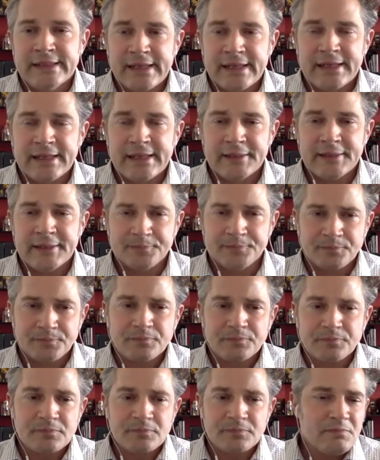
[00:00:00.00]

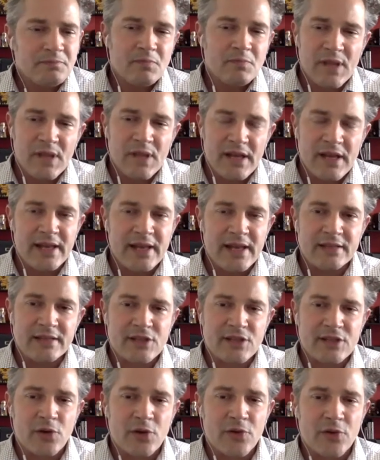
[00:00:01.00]
And
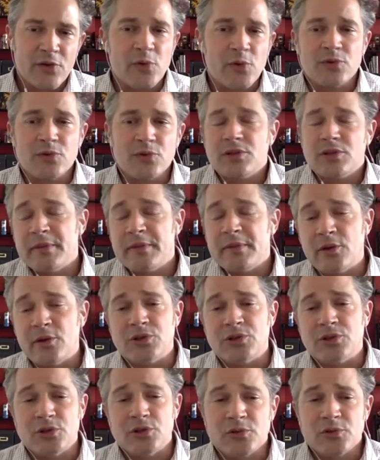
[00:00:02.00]
so
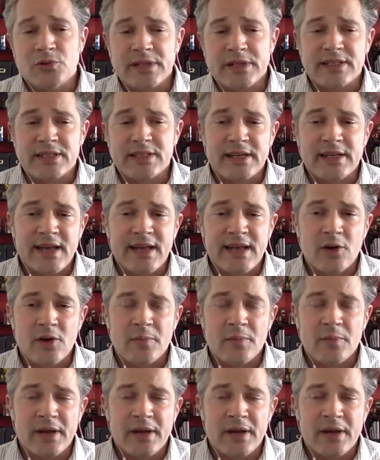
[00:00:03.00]
those two really stand out.